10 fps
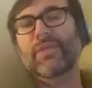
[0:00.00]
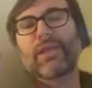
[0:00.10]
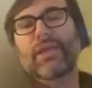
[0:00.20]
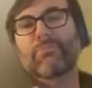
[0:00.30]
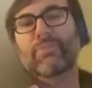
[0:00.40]

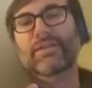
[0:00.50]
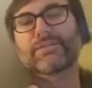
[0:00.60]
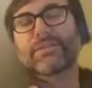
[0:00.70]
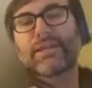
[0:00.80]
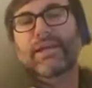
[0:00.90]
but it's
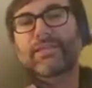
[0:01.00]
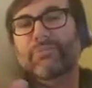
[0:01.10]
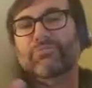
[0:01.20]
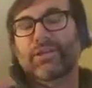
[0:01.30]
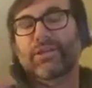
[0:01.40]
not that I'm
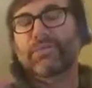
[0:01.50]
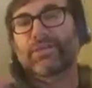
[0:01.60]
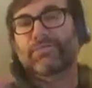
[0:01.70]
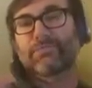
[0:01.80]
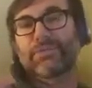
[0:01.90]
trying to be
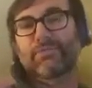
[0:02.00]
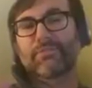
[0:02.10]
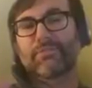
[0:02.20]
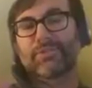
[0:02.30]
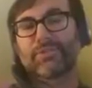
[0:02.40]
dismissive of
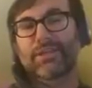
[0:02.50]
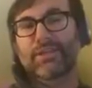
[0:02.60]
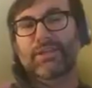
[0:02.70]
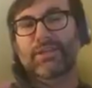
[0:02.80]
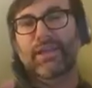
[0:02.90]

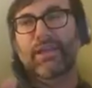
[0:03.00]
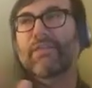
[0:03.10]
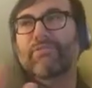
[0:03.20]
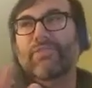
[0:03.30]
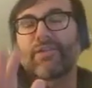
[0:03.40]
Christianity.
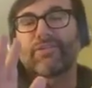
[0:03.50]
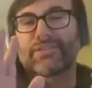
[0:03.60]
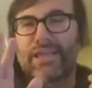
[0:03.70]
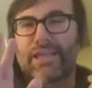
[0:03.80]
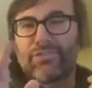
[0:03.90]
There is
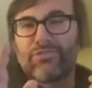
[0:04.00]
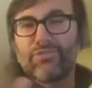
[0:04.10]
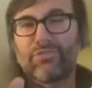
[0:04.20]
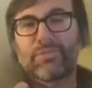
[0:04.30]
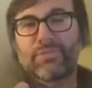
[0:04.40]

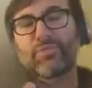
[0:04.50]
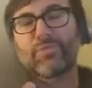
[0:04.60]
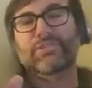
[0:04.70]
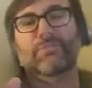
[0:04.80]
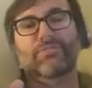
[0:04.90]
enormous wisdom
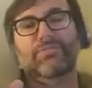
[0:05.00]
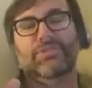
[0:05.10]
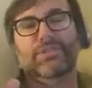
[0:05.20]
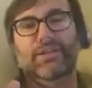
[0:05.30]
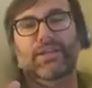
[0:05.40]
in
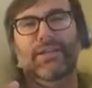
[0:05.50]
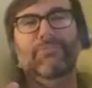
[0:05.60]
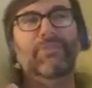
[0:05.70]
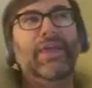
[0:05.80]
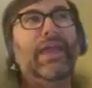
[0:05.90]
Christianity
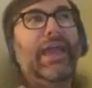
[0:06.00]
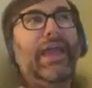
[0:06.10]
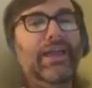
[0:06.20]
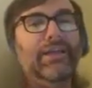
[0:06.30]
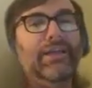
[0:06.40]

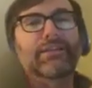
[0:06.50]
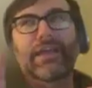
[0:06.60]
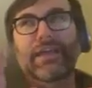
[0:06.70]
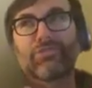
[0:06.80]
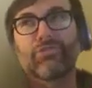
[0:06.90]
and
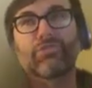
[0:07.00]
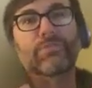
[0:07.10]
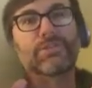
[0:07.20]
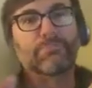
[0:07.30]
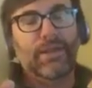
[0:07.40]
enormous
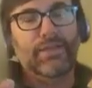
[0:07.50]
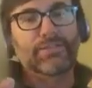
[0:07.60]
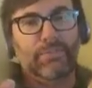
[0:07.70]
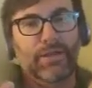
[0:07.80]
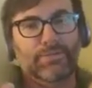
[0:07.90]
blind
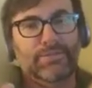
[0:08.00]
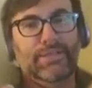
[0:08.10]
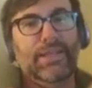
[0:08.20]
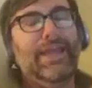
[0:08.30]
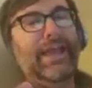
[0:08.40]
spots.
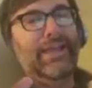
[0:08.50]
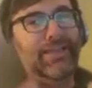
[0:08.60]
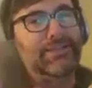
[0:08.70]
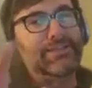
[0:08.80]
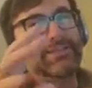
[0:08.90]
And that's
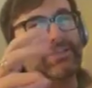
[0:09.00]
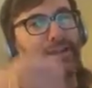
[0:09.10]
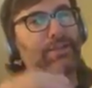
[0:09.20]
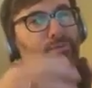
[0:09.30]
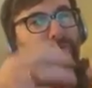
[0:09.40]
exactly
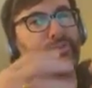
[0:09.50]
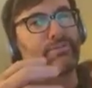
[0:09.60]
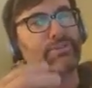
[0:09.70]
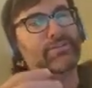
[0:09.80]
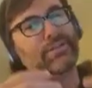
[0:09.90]
what there is
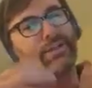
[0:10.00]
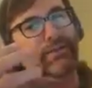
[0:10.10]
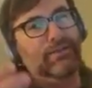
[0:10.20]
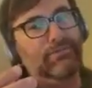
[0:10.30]
to kind of